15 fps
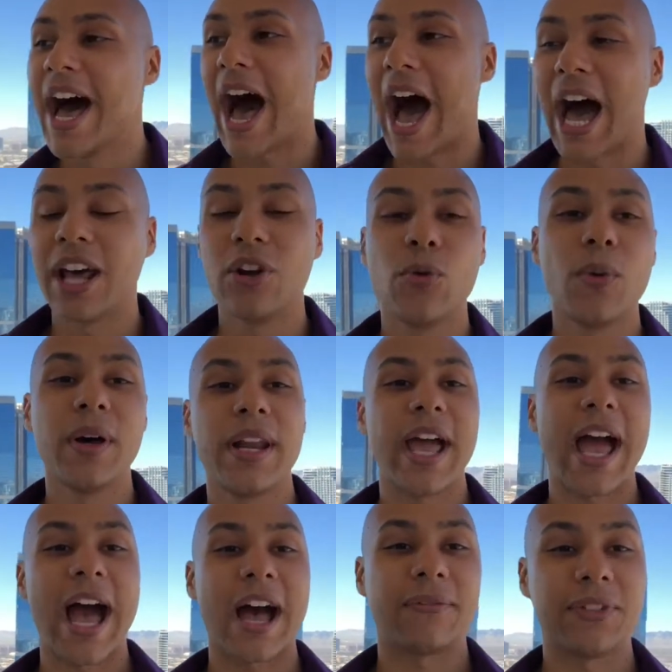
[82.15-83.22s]
I don't want to
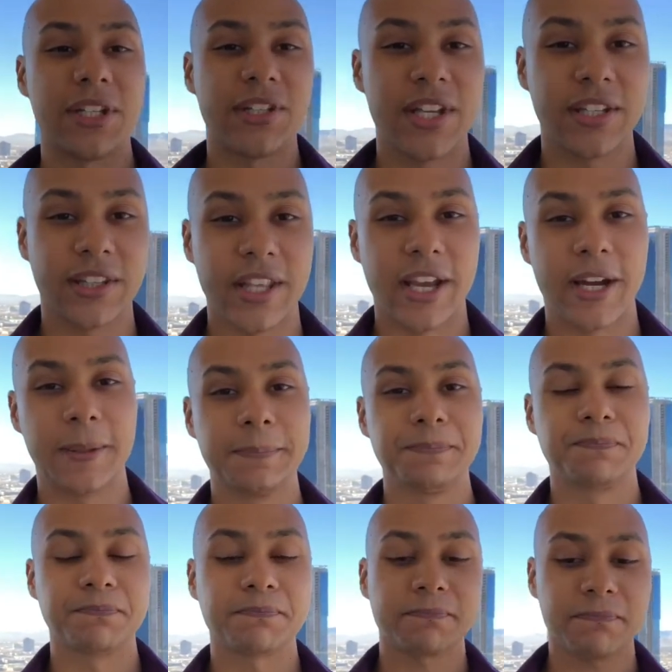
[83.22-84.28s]
have to sit there
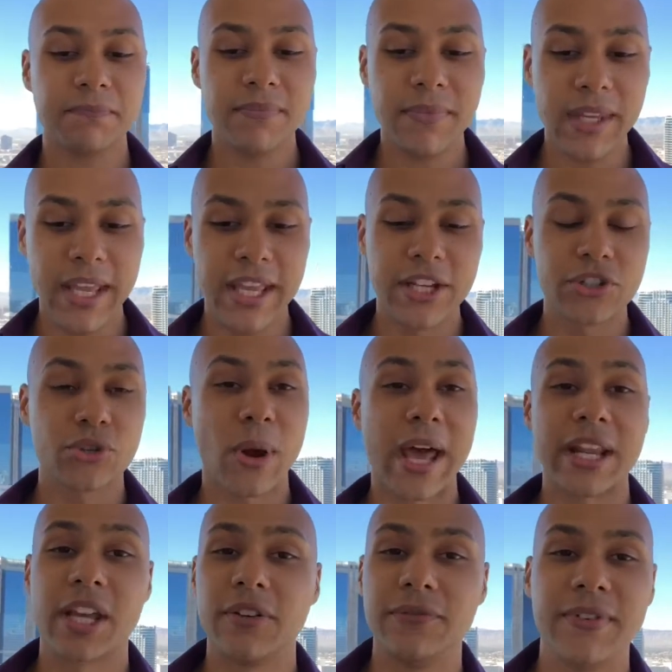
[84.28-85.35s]
and
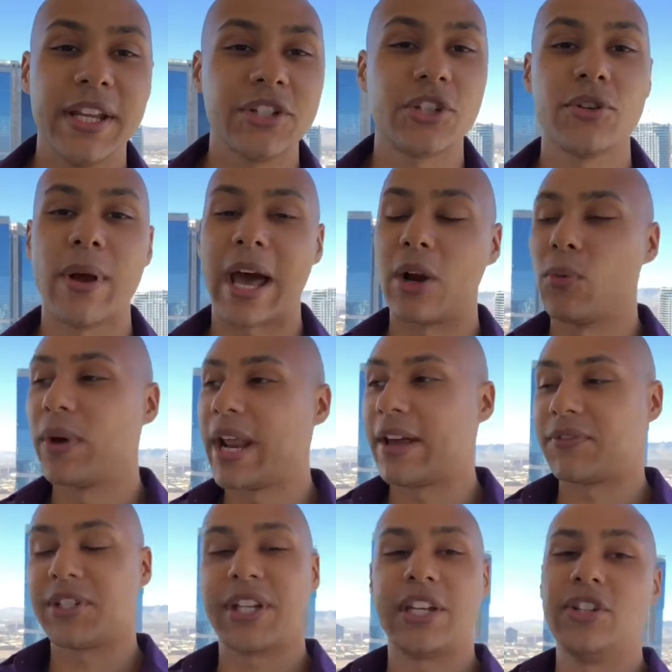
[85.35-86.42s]
try to convince you. I don't want to
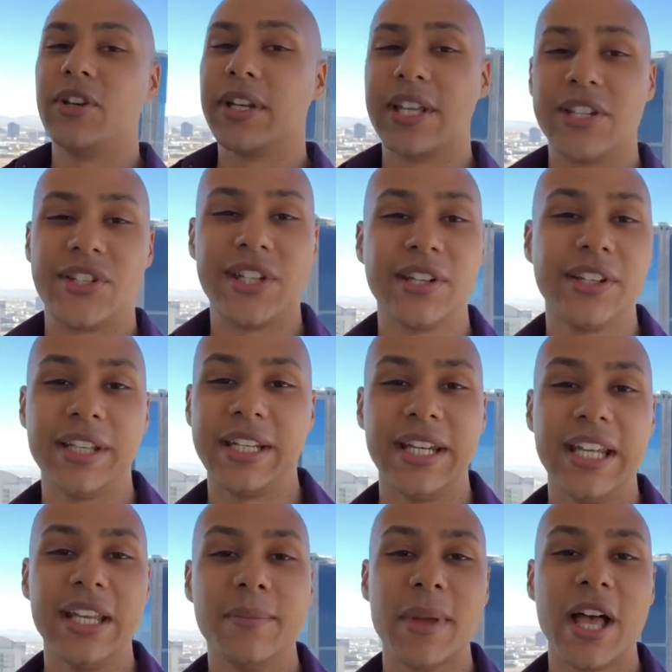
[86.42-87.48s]
have to send you a
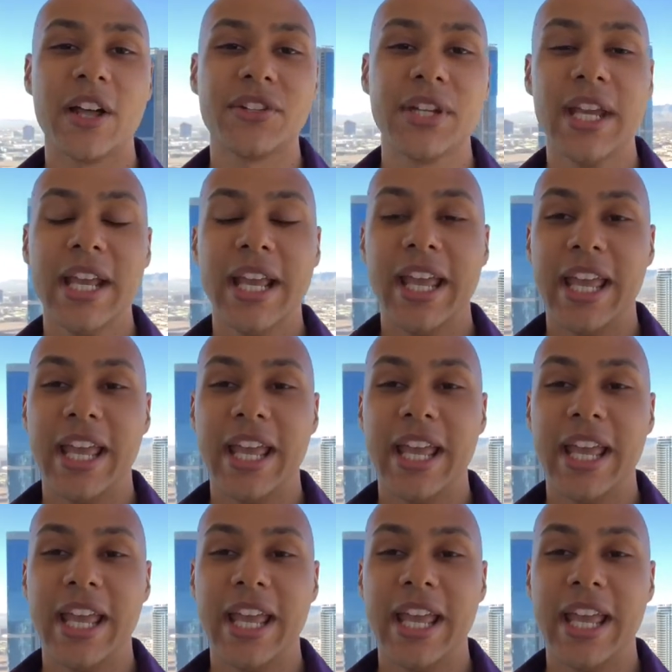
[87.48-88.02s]
gazillion emails.